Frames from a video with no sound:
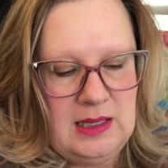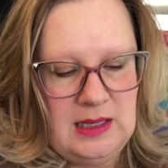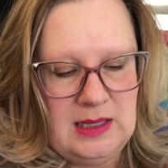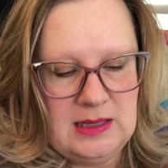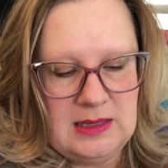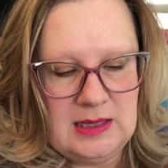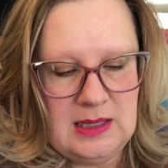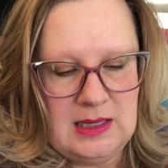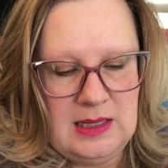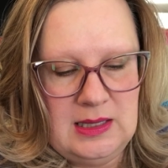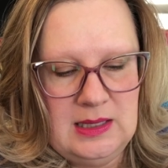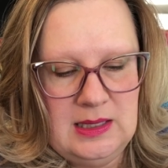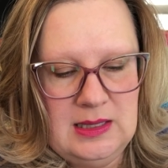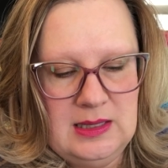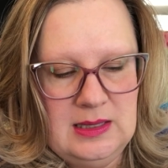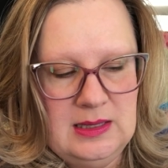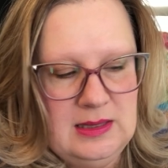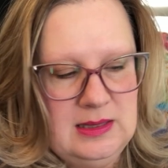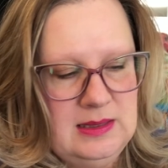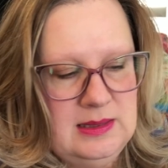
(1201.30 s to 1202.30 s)

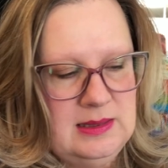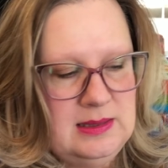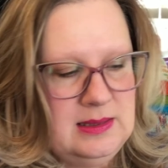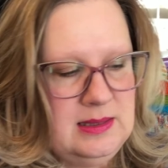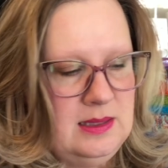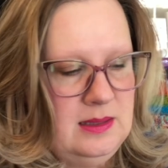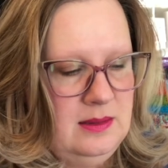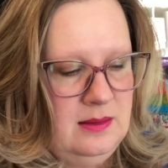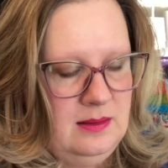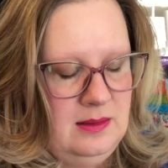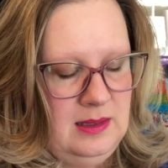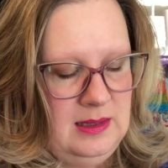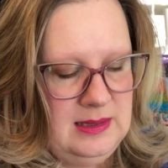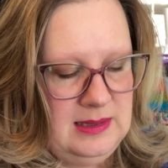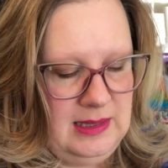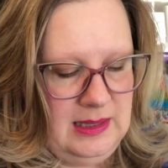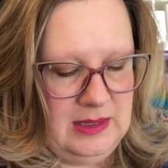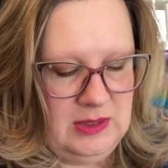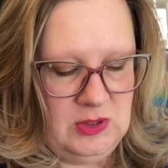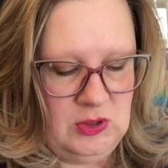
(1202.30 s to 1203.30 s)
it's
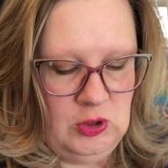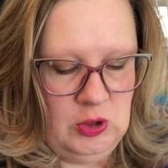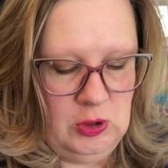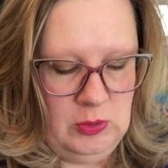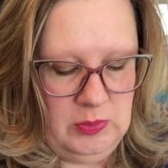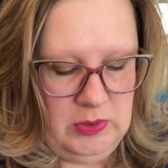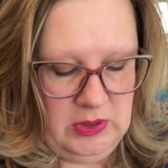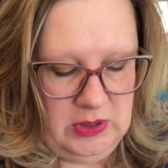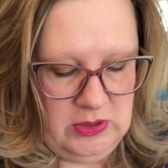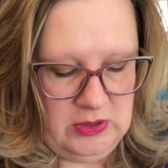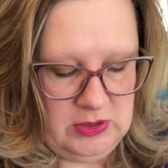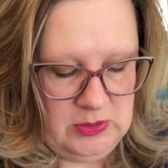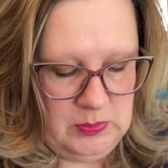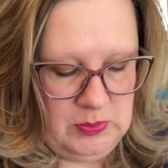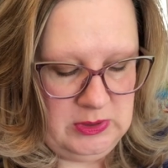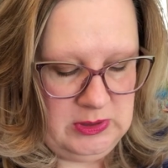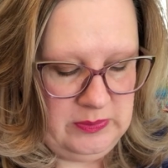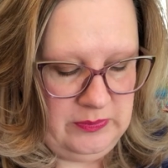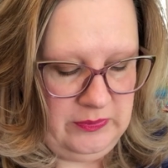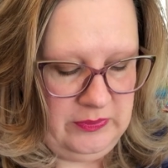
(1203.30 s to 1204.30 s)
like a tube. You could just
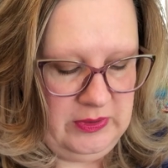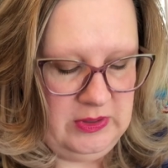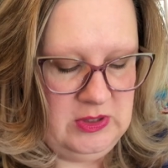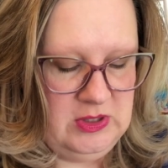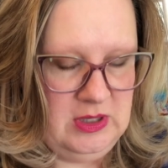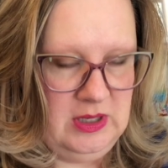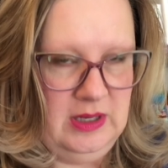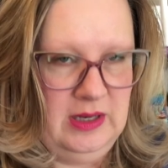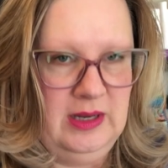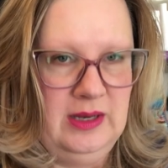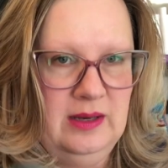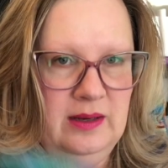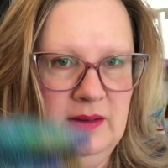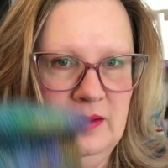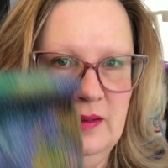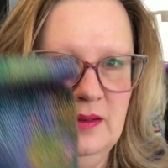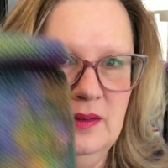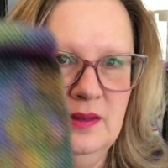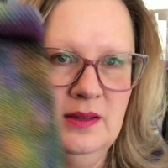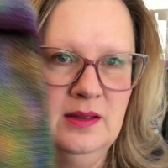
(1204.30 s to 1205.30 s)
put some fringe on it and
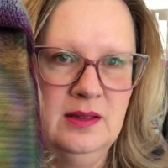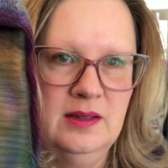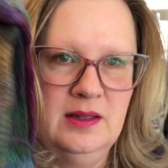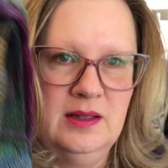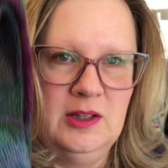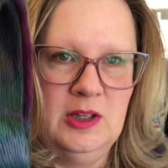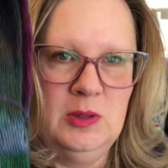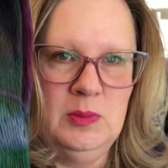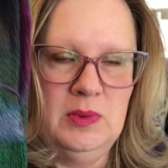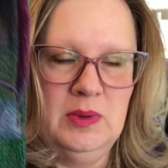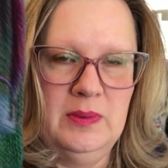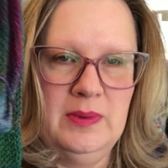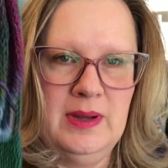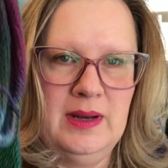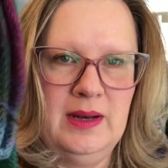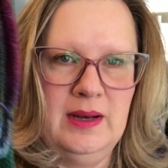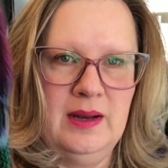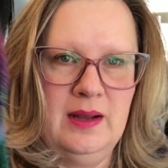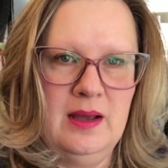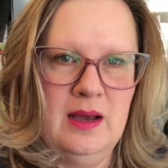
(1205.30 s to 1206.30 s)
you'd be
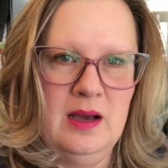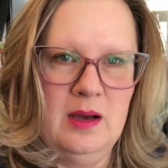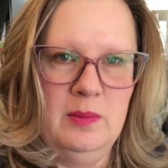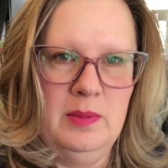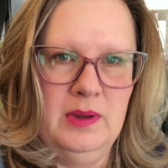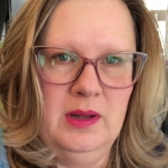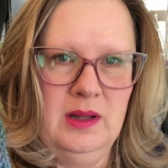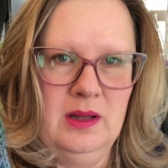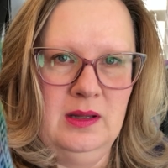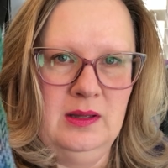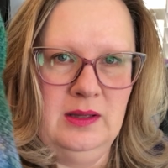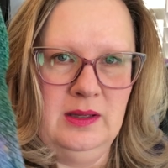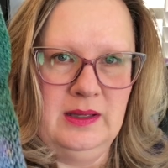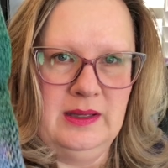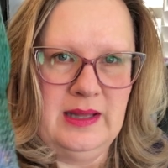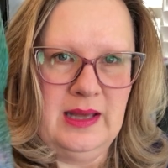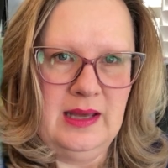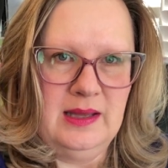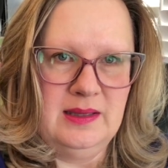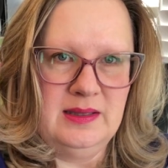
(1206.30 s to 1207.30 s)
ready to go. But oh, look at
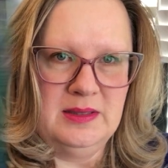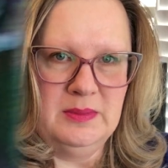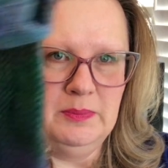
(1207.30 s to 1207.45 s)
that. It's